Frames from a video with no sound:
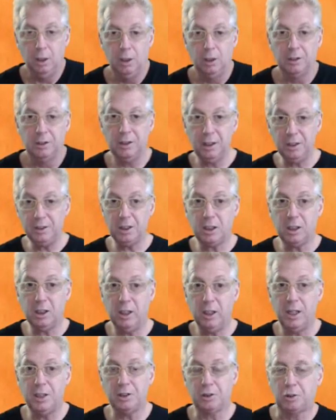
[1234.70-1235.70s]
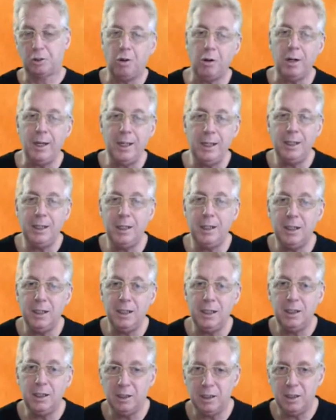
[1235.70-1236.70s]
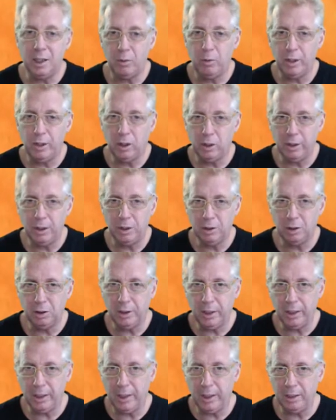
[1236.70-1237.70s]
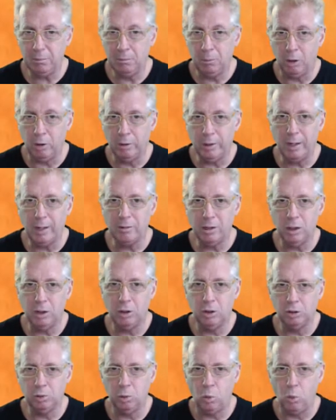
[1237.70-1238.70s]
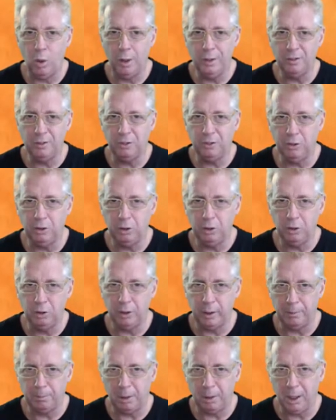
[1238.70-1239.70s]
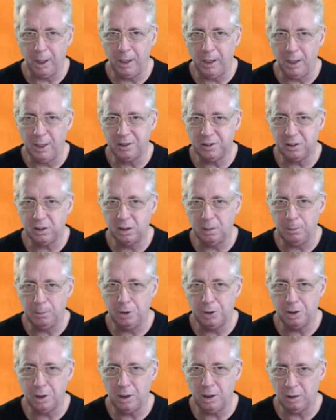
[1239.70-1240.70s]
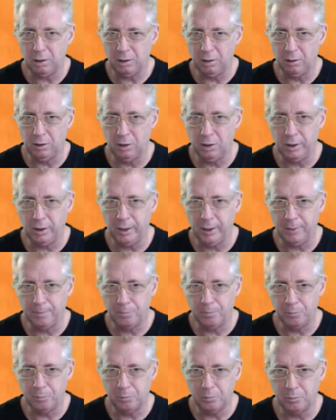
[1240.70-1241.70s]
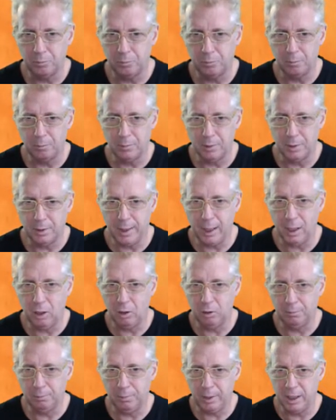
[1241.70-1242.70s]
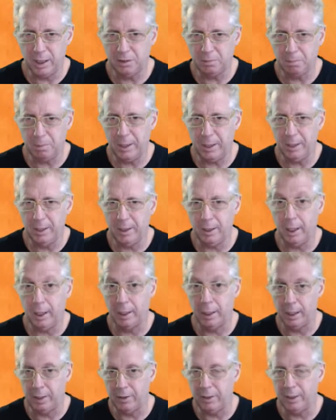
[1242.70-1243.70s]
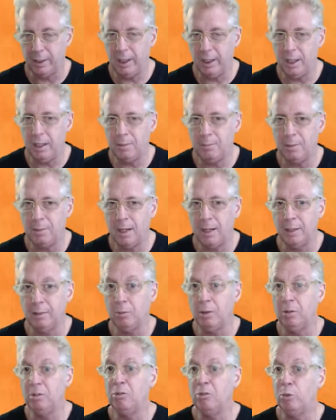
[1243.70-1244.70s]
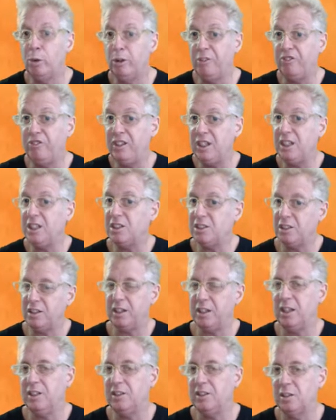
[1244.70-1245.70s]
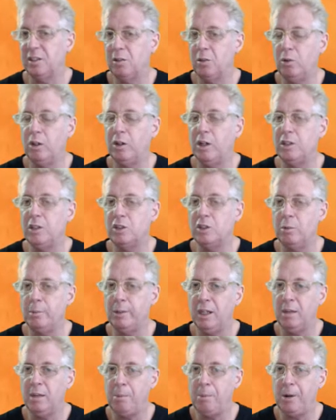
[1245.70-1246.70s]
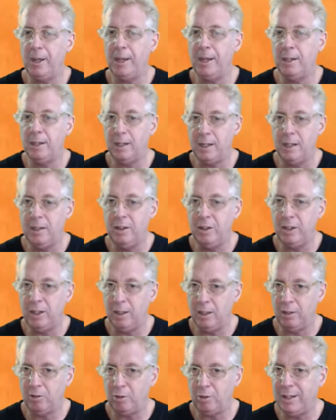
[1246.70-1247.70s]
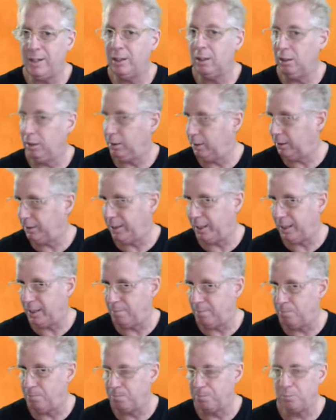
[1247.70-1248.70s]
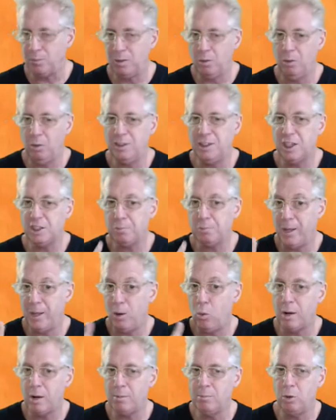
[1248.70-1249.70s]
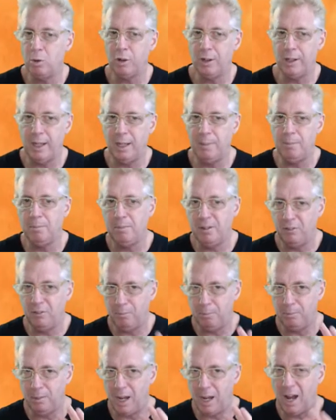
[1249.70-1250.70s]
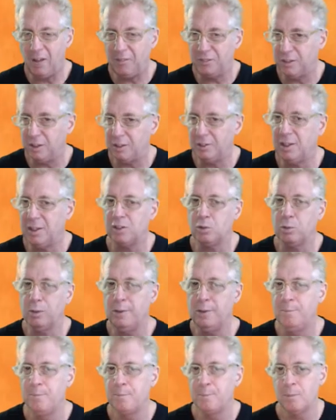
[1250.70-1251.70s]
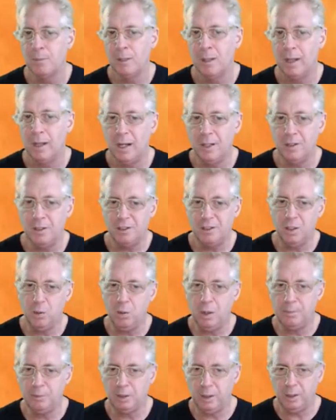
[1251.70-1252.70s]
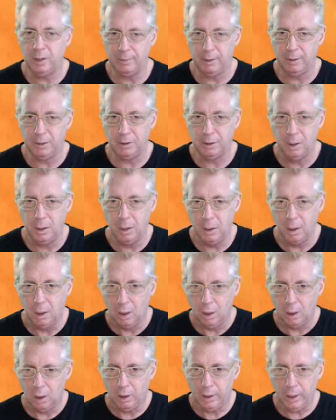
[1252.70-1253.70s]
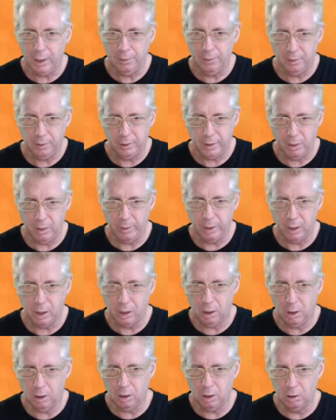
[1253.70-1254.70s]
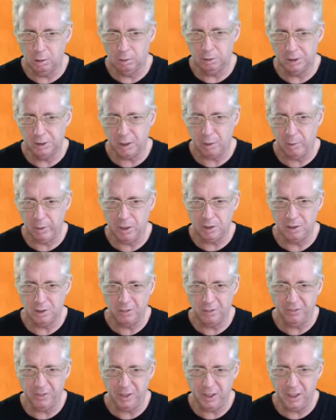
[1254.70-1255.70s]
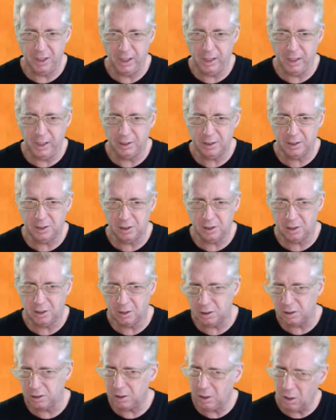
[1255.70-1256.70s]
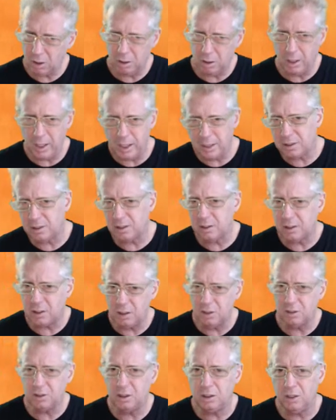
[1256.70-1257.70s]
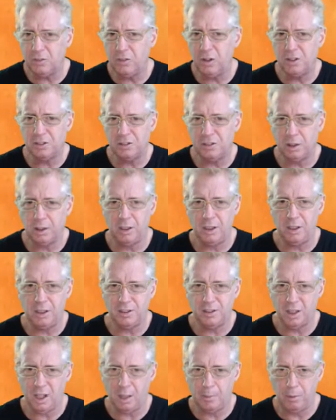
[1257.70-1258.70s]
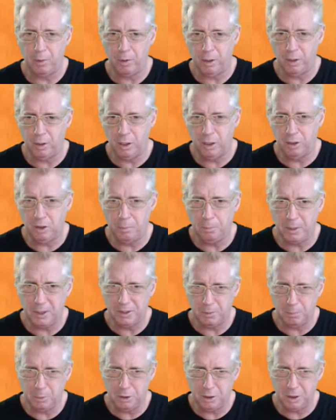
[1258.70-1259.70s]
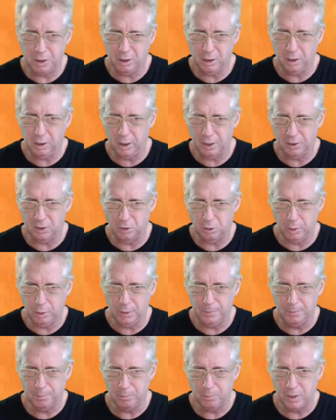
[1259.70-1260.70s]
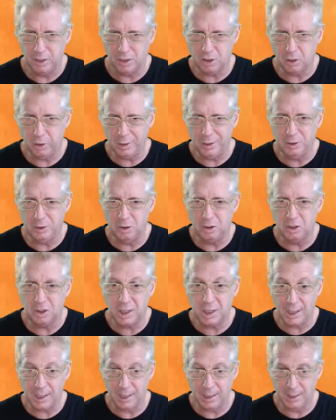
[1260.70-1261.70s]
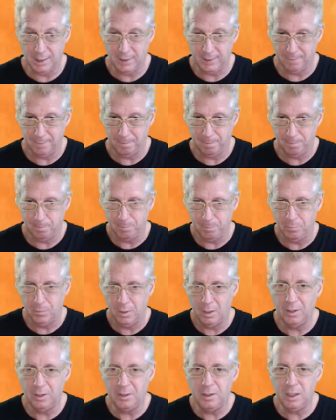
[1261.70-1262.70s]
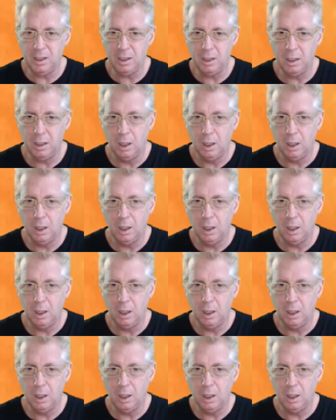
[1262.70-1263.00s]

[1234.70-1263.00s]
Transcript: 30 coins, great! And now we're going to get more arrows, wonderful, plus the butcher. Okay, now let's play another game, and when we finish this, we're going to begin playing in the real game. We'll just play one more game after this one, and you'll see what I'm talking about. Okay, there we go. Shall we use the Phoenix? No, let's use a different strategy this time. We're going to play the butcher, as usual. It's going to tank the